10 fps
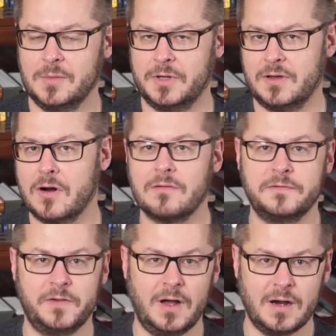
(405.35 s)
But there are
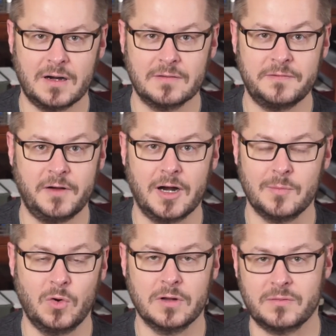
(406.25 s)
far,
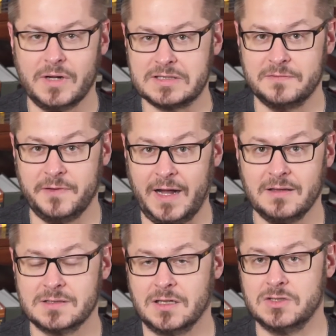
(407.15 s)
far more threats of
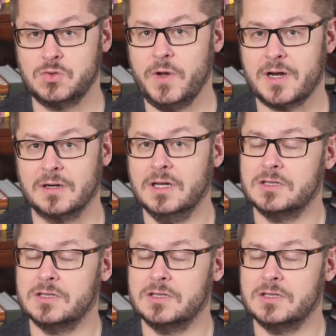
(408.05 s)
violence on Twitter.